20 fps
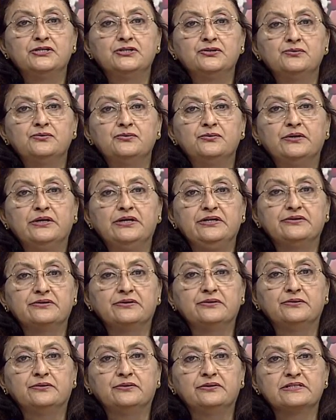two
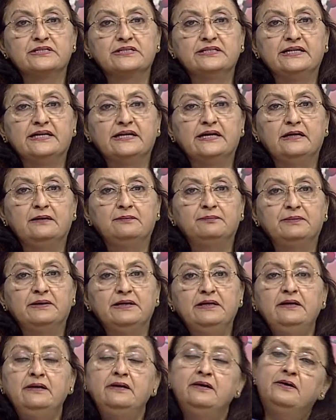internodes they help
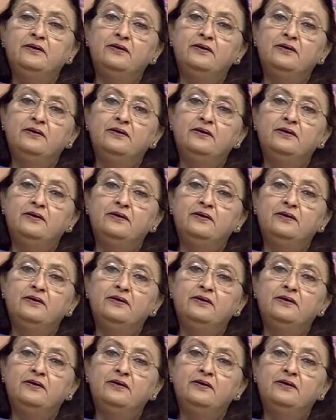in